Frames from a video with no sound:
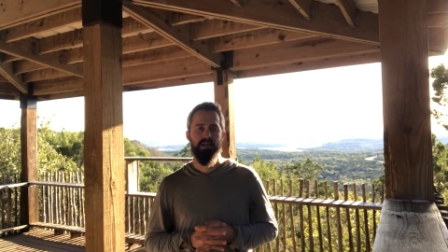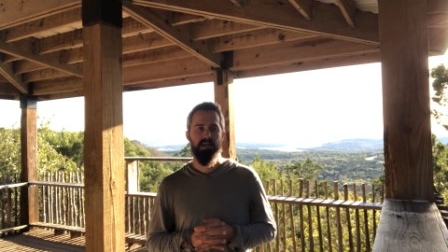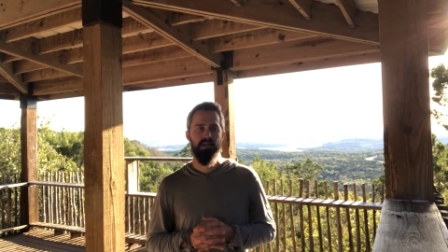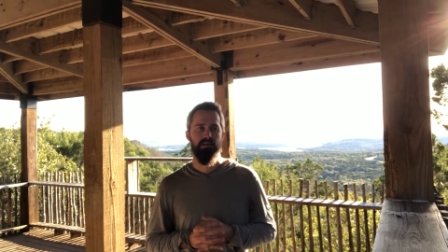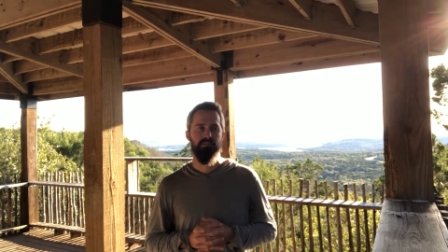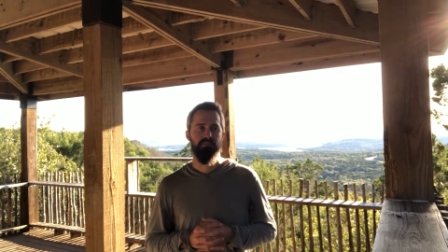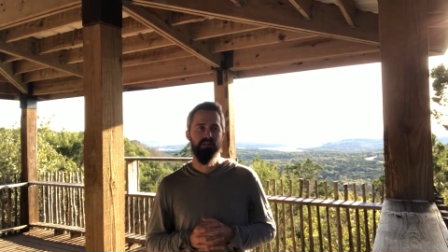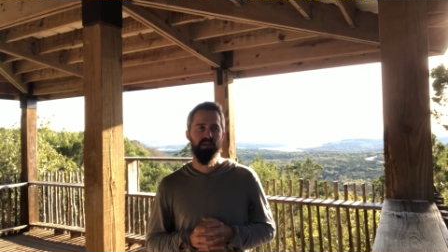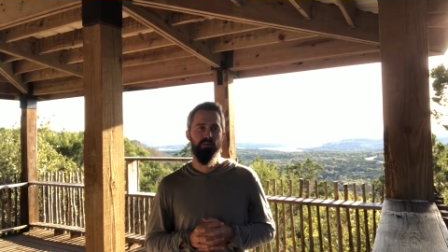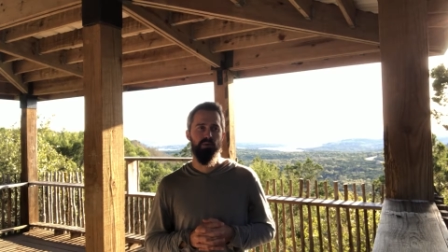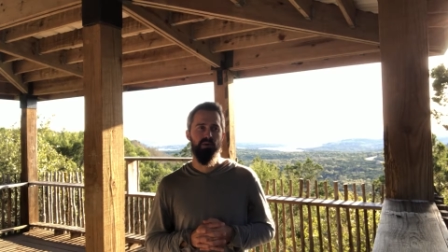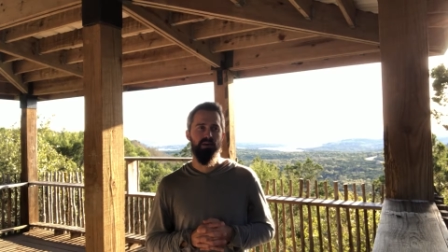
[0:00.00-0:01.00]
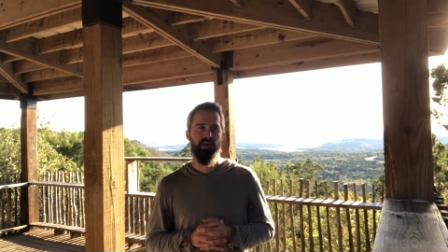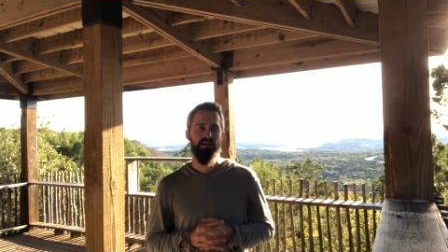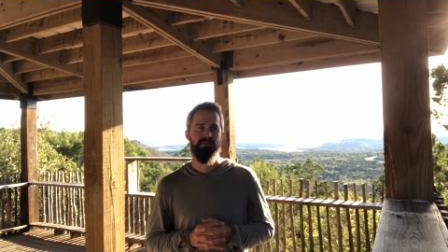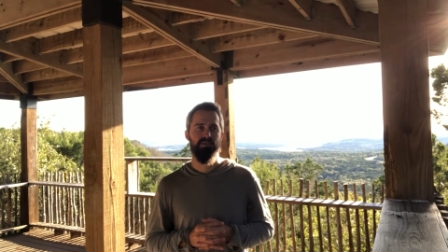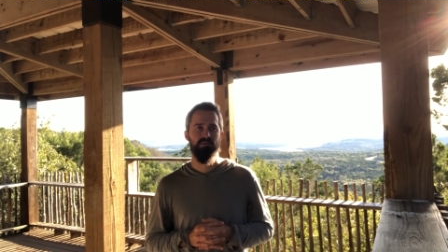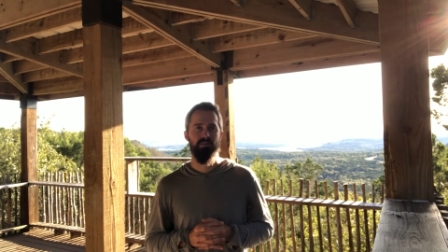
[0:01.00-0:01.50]
There were
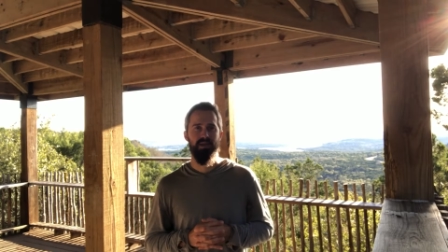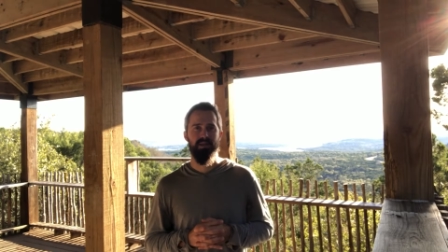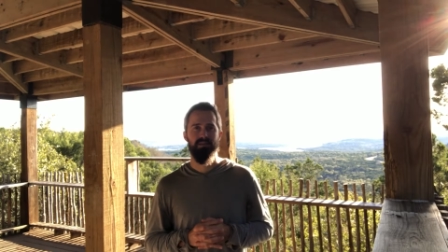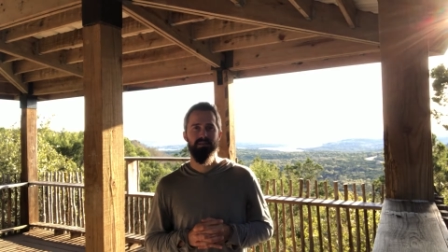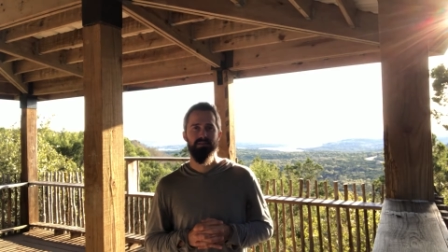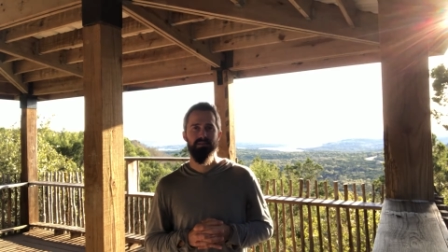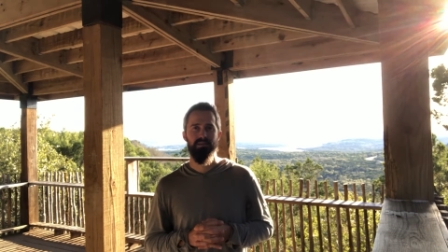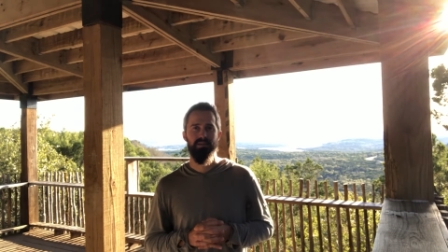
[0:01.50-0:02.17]
enough to make,